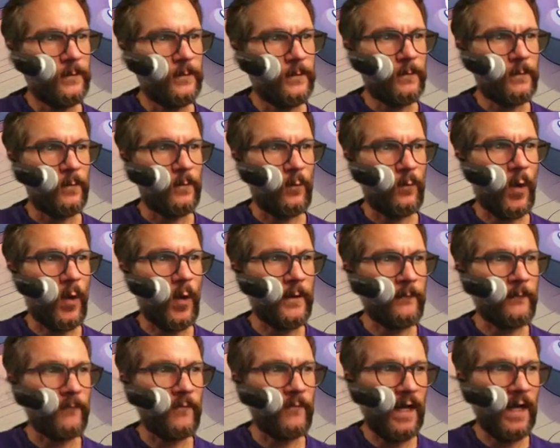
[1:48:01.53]

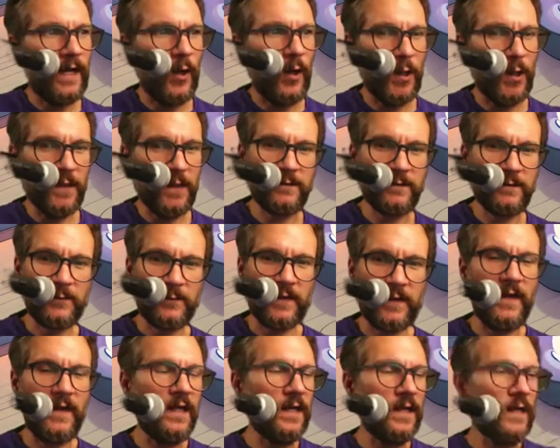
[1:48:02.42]
one vowel.
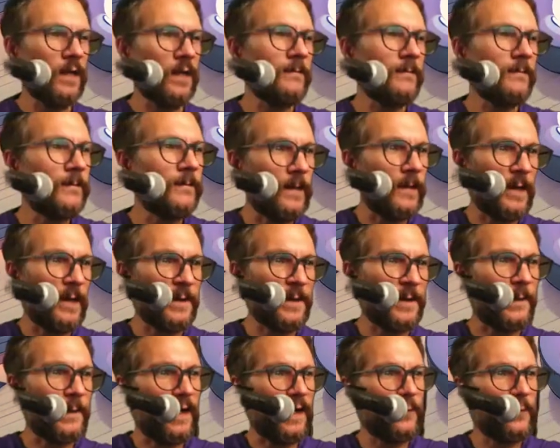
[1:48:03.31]
But then I, I,
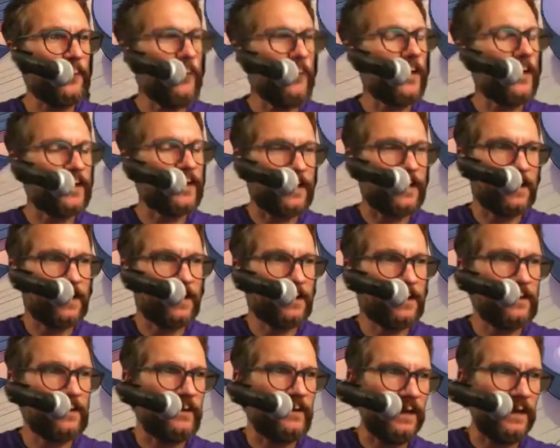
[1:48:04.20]
I wonder
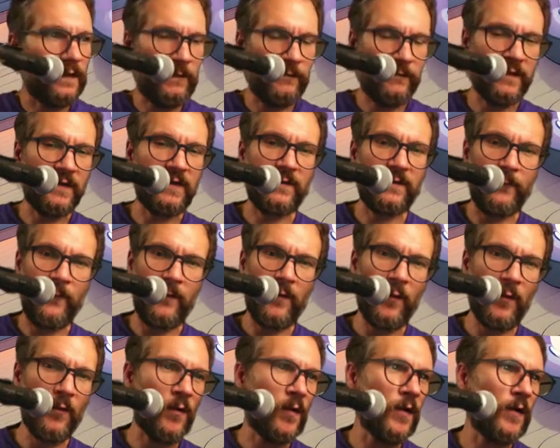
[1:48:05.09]
if it's
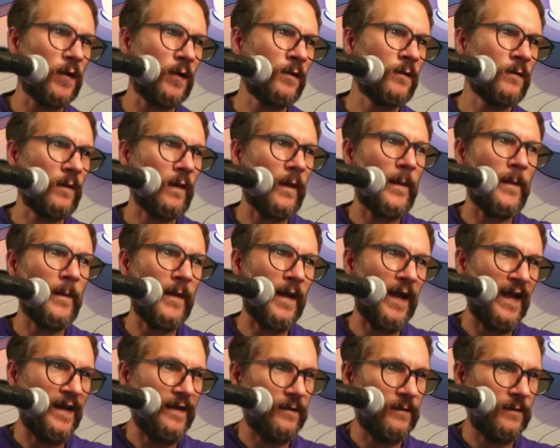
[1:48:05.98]
more than
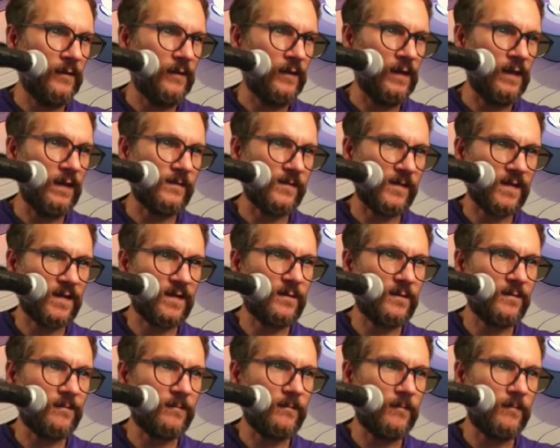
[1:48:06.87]
that. If it's